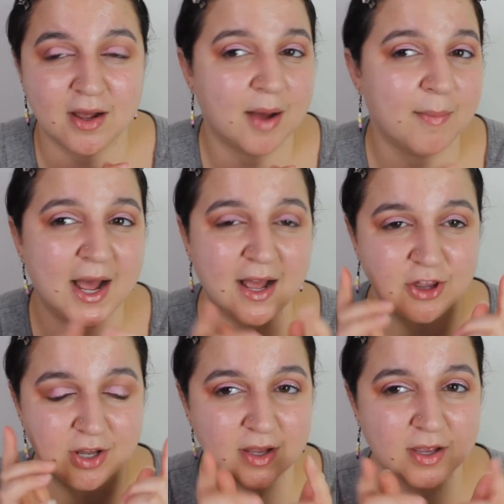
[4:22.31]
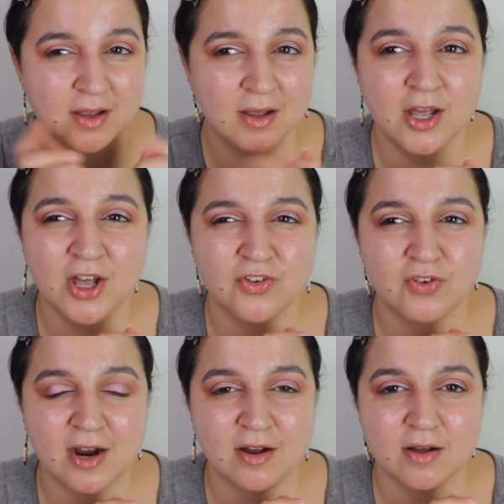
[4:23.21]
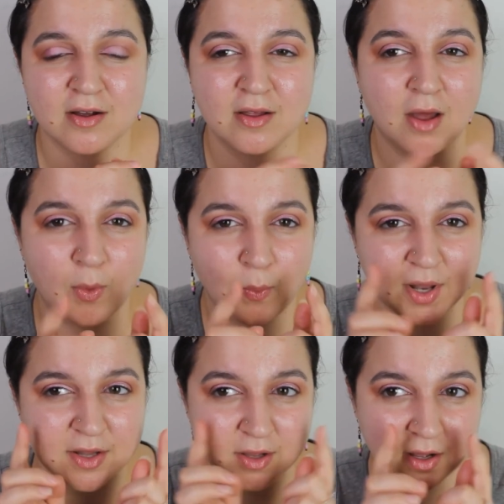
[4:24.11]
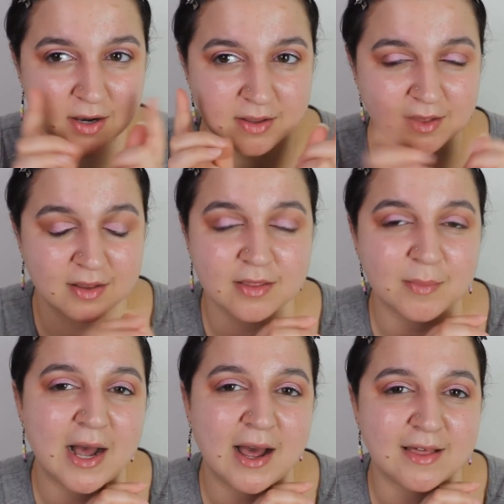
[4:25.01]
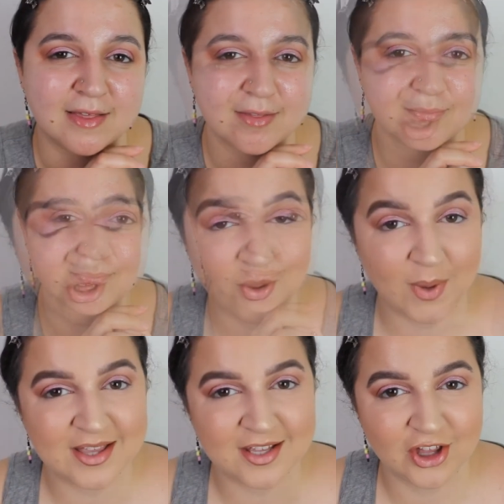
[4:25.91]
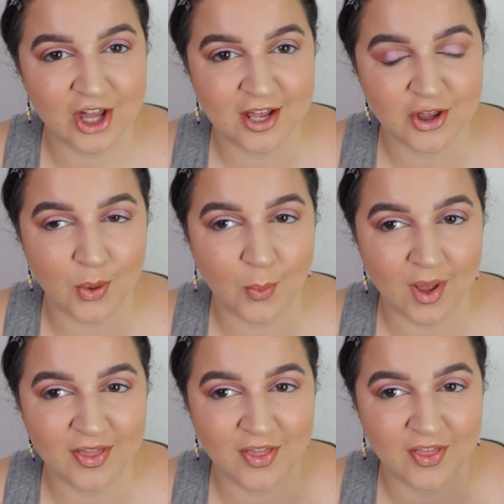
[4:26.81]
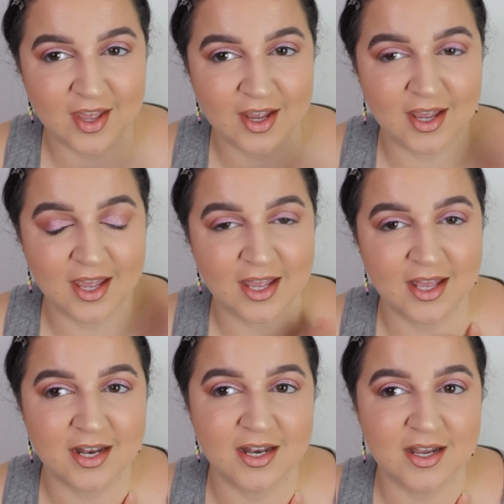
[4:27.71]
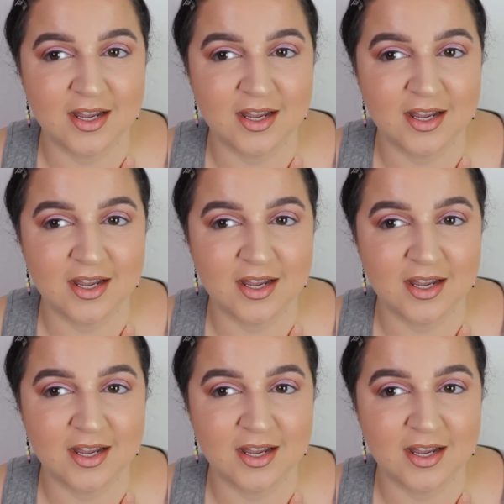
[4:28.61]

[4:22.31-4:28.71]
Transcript: I might actually drag one of the colours under my eyes. So I did change one thing in